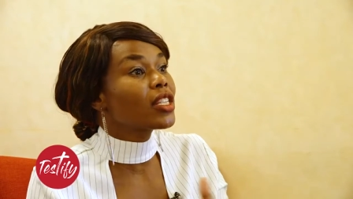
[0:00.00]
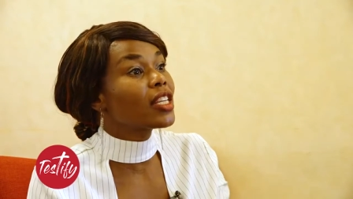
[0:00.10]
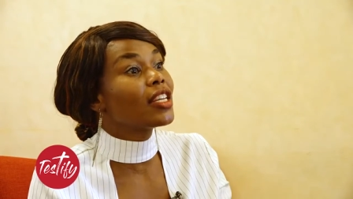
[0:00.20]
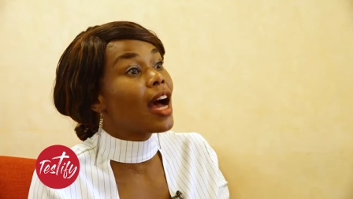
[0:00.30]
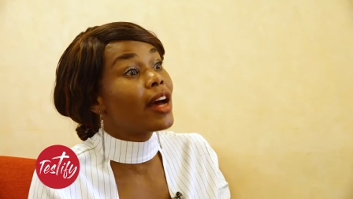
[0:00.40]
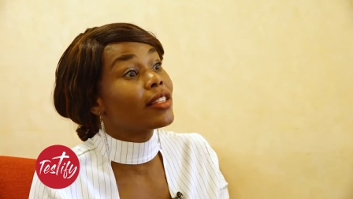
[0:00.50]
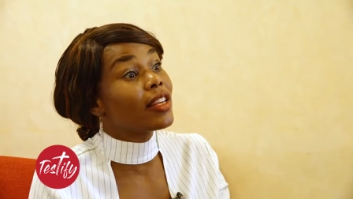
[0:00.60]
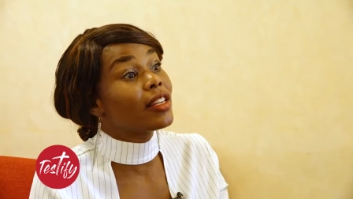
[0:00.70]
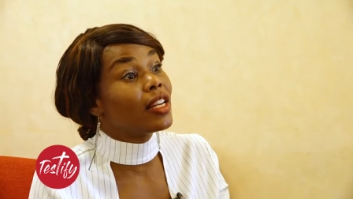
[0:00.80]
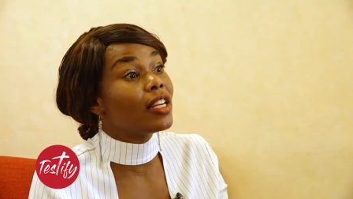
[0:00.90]
he had
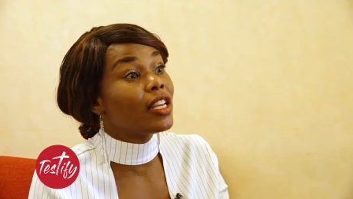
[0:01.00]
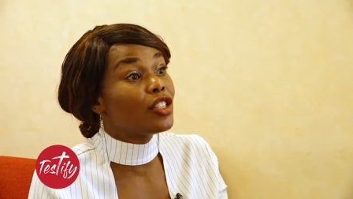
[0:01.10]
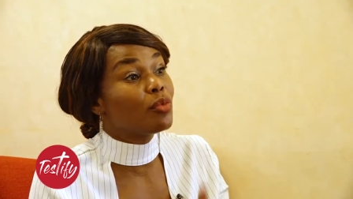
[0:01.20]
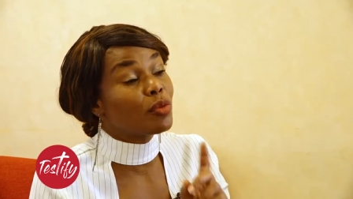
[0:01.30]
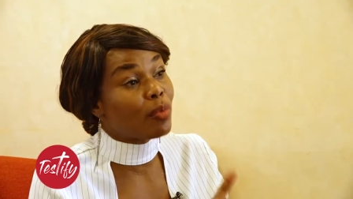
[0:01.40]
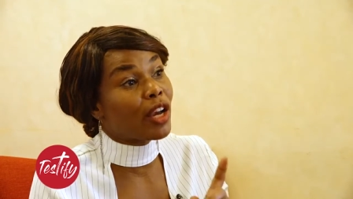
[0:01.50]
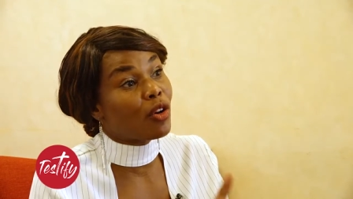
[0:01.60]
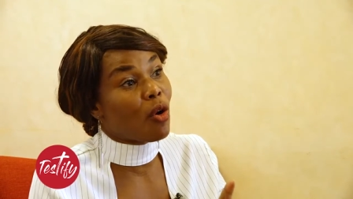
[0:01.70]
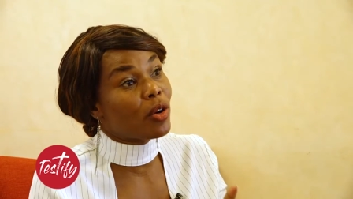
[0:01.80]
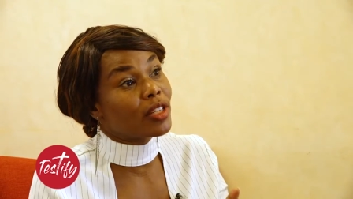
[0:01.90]
then in Egypt by
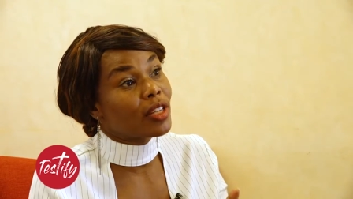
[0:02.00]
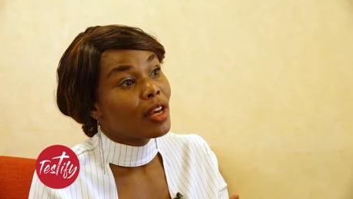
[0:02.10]
God,